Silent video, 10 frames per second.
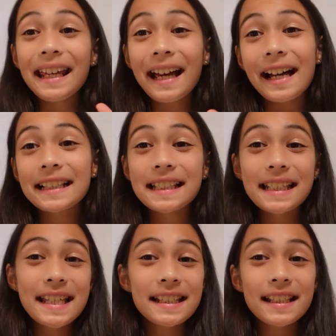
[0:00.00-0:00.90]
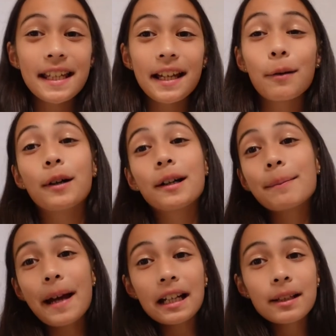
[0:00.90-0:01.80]
guys, it's Lily and welcome
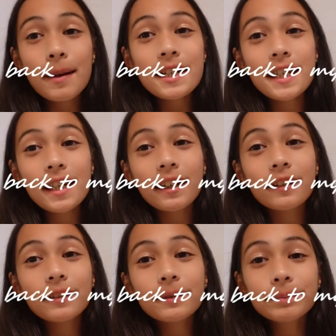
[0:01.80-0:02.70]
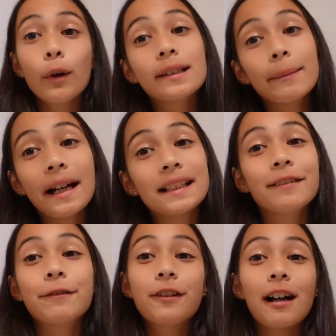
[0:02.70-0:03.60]
back to my channel. Welcome back to
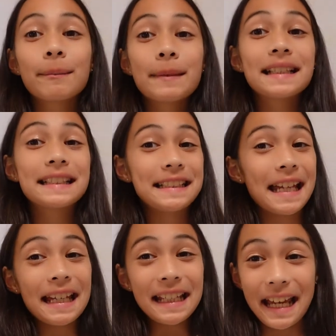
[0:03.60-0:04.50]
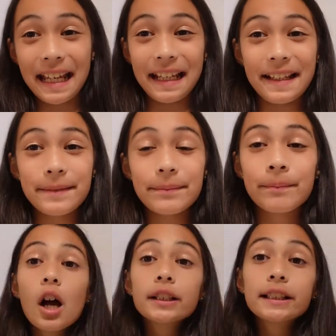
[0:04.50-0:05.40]
Vlogmas Day 8.
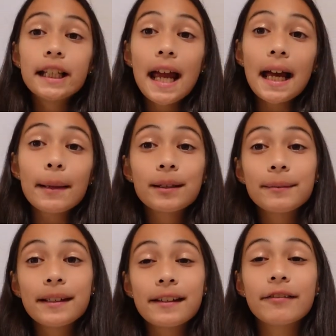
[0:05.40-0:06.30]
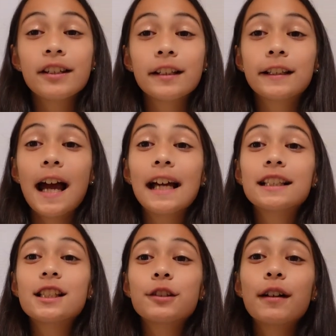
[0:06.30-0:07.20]
Today I'm going to be giving you
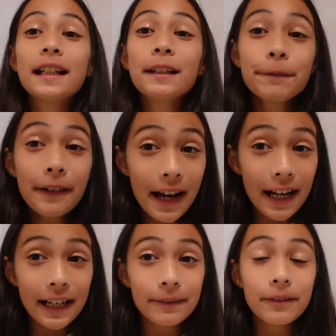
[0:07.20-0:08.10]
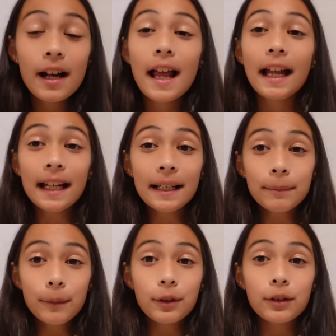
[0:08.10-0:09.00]
guys 25 and
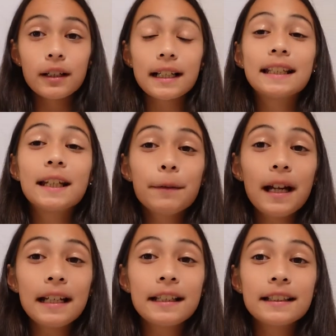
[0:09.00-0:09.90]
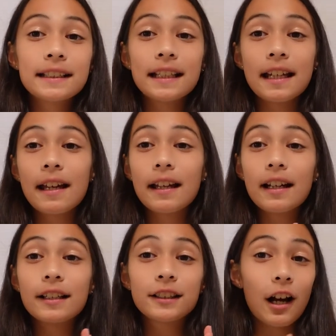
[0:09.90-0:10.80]
more gift ideas to get
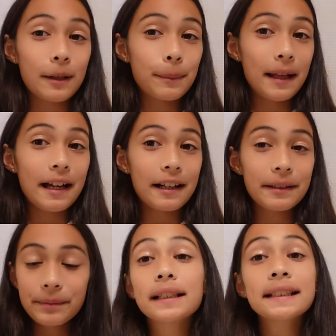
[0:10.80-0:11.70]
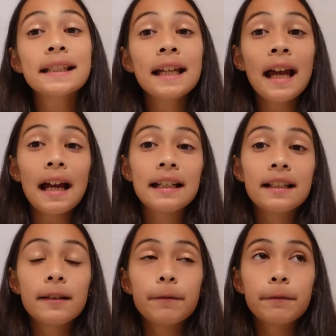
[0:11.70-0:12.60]
a soccer player. Recently I did
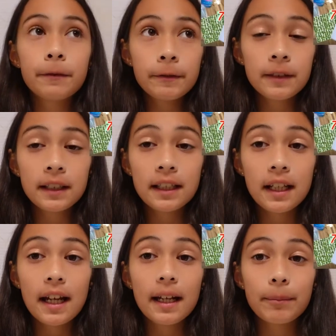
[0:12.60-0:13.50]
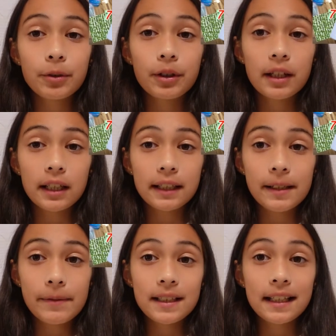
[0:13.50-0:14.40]
a 50 and more
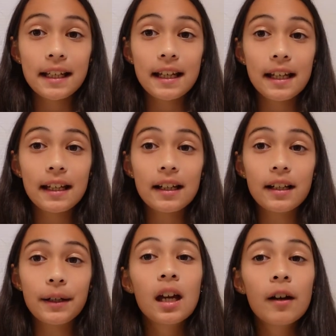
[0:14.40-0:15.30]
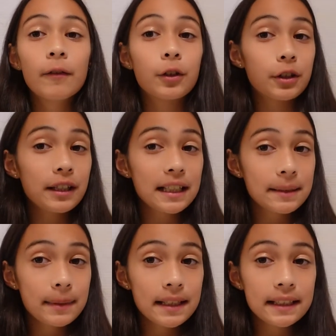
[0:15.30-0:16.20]
gifts to get um, for
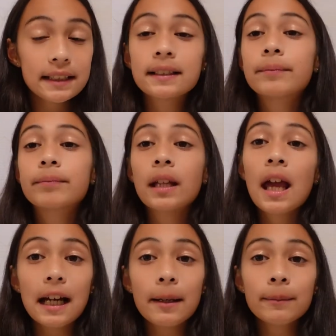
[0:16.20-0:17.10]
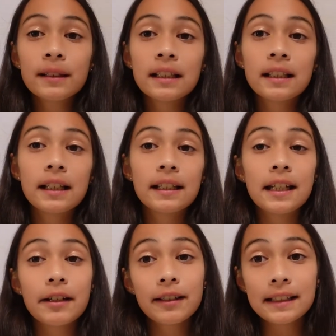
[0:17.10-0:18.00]
Christmas. Now I'm gonna
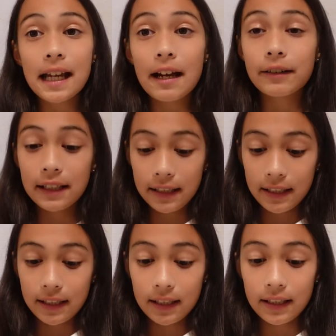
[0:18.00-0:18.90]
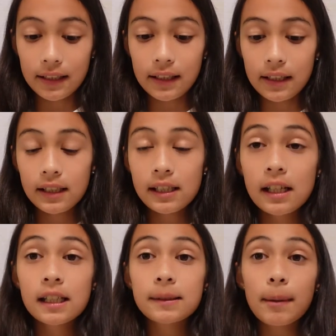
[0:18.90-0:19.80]
narrow it down and
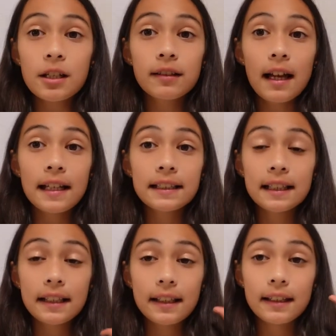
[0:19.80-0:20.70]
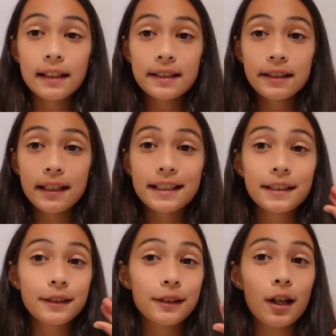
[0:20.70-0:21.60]
specialized this list
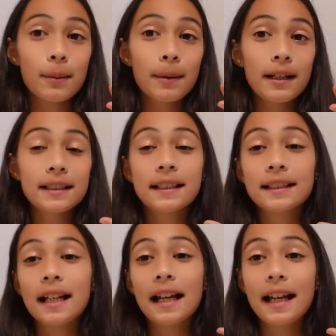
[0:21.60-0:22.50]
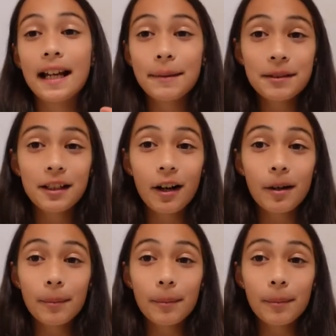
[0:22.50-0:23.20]
to soccer players since I am a soccer